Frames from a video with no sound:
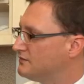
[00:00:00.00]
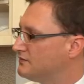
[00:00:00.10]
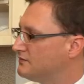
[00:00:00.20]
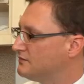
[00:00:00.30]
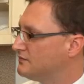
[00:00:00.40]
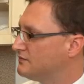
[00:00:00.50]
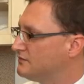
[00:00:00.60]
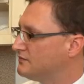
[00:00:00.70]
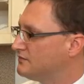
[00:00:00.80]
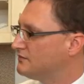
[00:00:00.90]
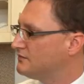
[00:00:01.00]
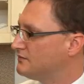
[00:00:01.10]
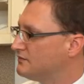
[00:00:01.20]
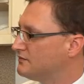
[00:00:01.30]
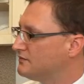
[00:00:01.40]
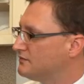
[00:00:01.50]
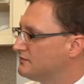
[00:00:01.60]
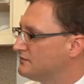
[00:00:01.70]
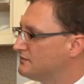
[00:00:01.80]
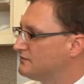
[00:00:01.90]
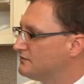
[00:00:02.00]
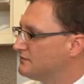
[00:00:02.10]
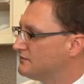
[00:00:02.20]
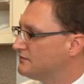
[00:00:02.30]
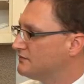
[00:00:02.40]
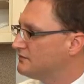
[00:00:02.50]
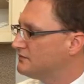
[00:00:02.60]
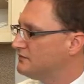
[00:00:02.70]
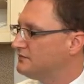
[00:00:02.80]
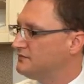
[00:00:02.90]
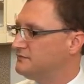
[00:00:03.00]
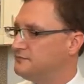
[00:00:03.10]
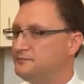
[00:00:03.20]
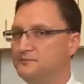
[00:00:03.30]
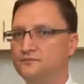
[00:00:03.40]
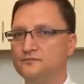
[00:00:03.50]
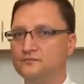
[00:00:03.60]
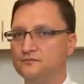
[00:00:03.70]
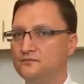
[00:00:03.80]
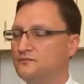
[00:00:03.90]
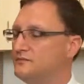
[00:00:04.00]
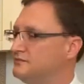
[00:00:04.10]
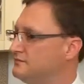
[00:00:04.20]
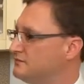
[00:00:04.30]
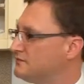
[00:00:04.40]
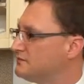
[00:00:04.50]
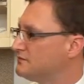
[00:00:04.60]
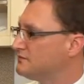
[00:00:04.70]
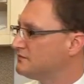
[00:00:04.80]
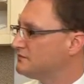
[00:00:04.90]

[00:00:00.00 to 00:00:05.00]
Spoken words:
The person shown says nothing.